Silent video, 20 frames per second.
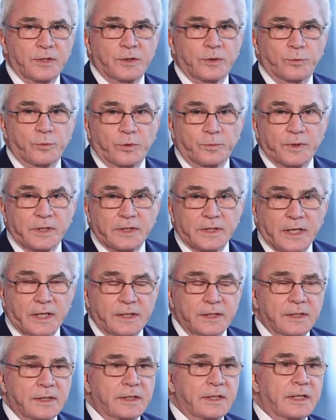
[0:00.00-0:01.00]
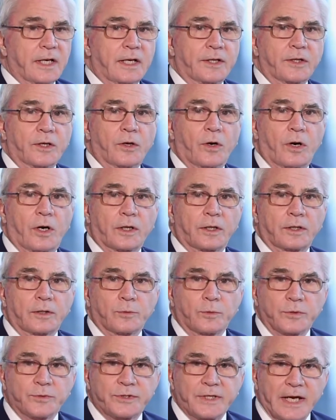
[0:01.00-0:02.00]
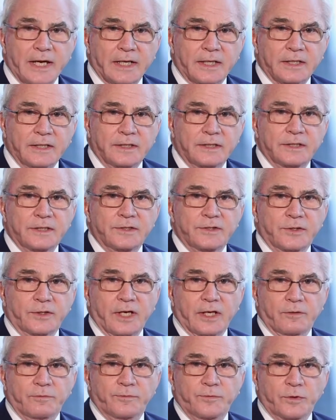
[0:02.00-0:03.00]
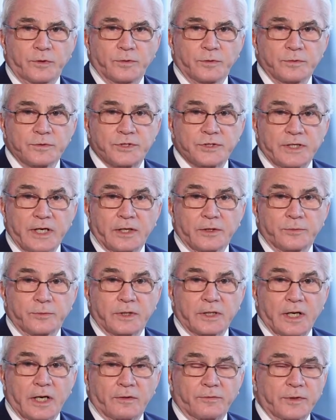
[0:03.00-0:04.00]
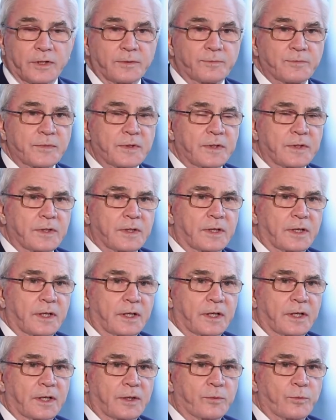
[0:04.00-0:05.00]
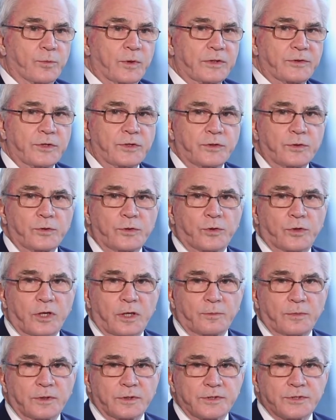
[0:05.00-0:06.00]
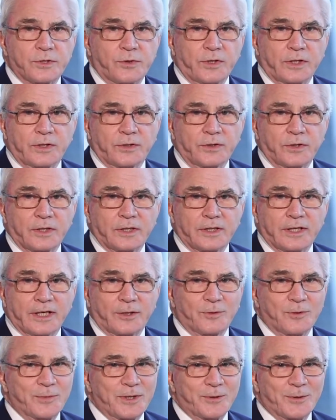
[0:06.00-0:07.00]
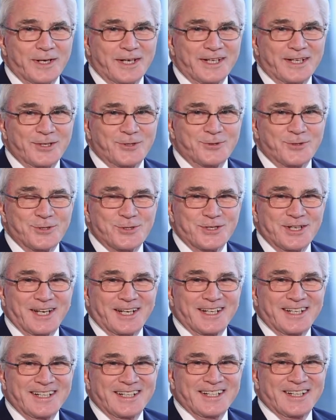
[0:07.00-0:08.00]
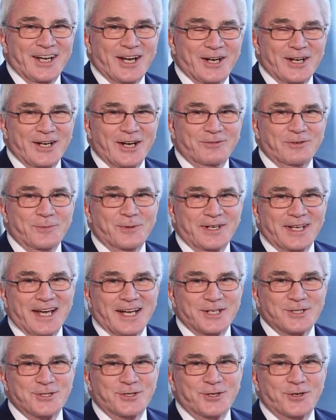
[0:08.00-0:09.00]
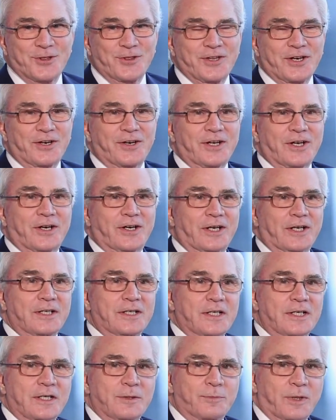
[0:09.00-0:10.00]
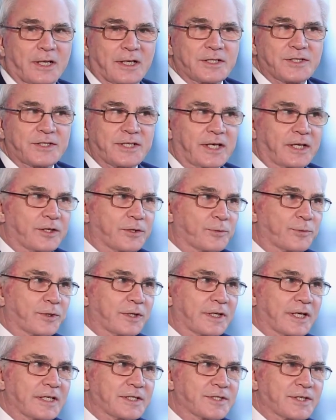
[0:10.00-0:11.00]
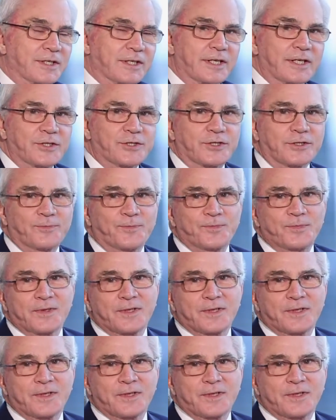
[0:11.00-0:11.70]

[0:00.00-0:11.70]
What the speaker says: will be done, and the longer it will take to get a full-scale recovery. What the new normal is going to look like will be quite interesting. Everybody has their theory on it, but let's take your word isolation.